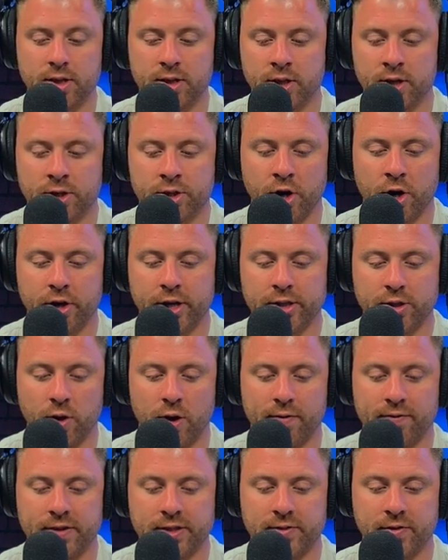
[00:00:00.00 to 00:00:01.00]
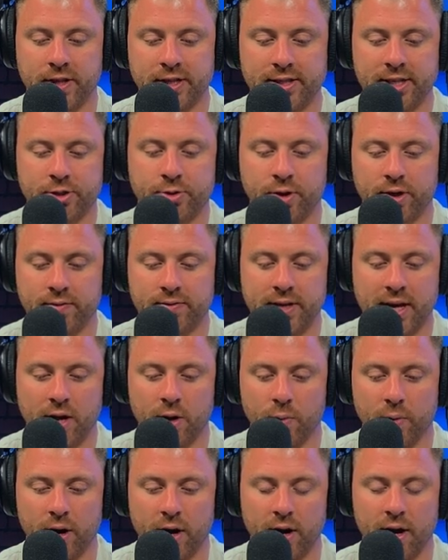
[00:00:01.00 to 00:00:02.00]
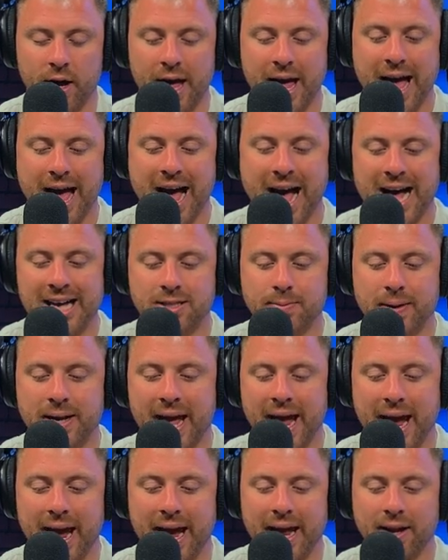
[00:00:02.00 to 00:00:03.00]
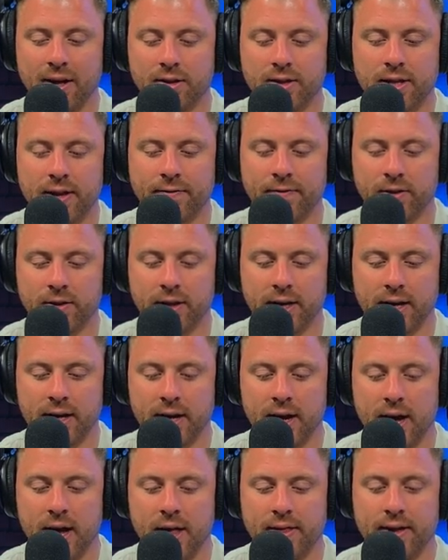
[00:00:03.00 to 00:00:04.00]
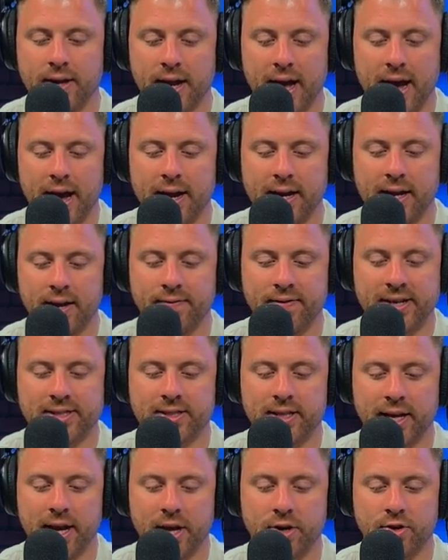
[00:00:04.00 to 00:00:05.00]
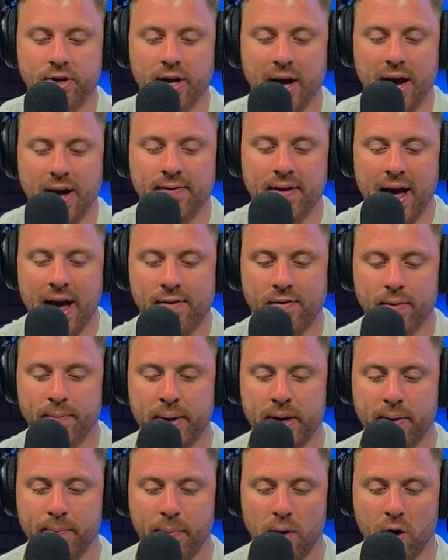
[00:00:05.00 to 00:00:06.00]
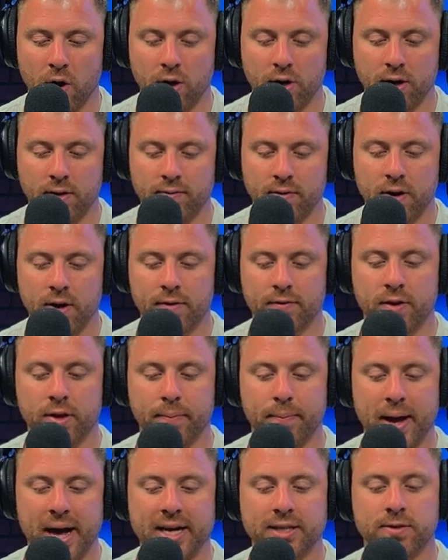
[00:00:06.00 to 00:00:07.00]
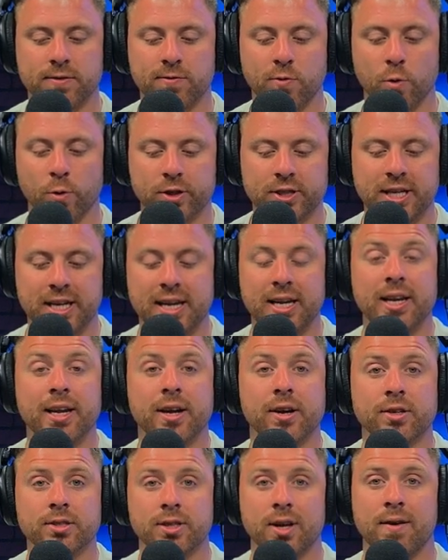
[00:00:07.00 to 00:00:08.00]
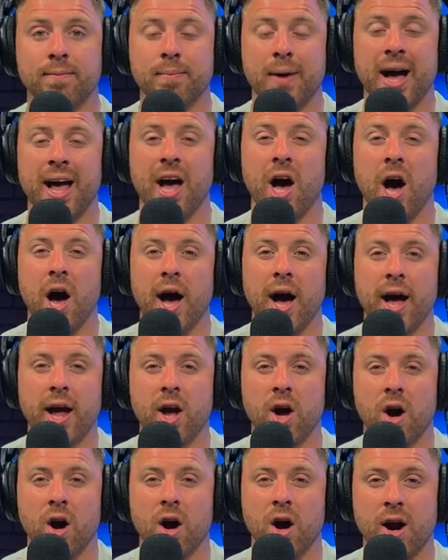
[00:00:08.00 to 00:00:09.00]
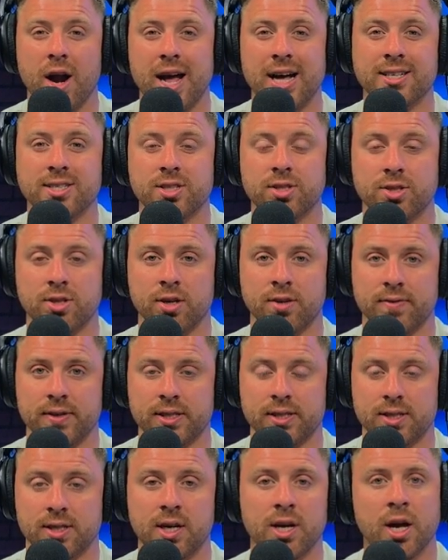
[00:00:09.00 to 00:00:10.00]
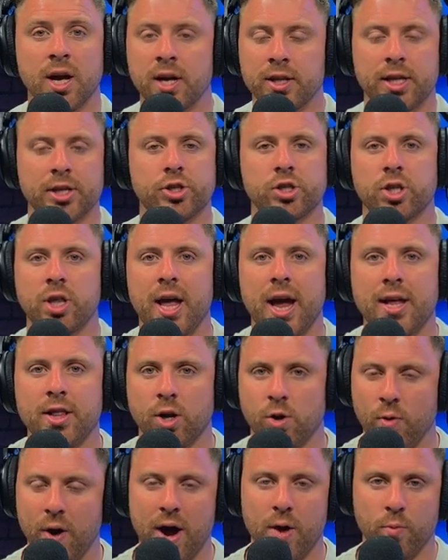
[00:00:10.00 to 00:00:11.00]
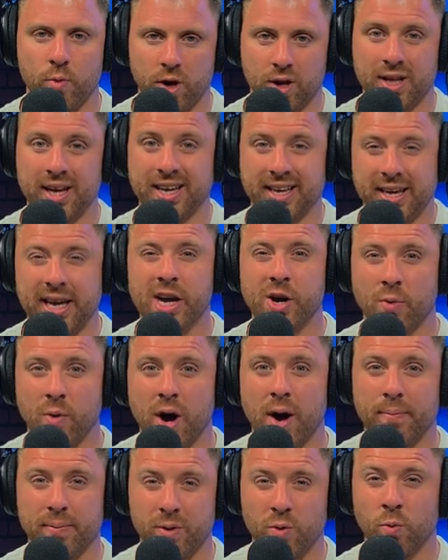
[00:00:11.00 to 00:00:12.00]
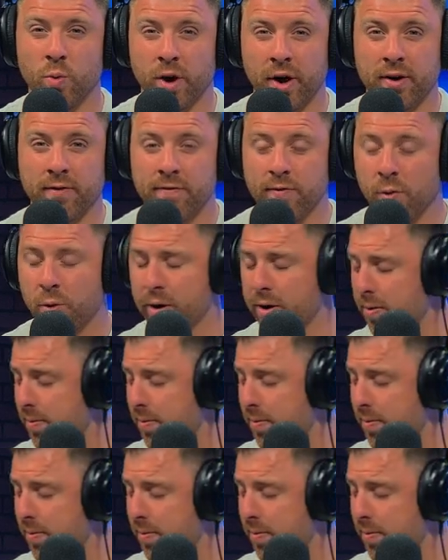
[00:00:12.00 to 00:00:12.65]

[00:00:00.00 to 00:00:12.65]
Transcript: Attorney's Office for the District of Delaware, has been handled differently than any investigation I've ever been a part of for the past 14 years of my IRS service. That's just laying the groundwork, like, gear up. We're in for it.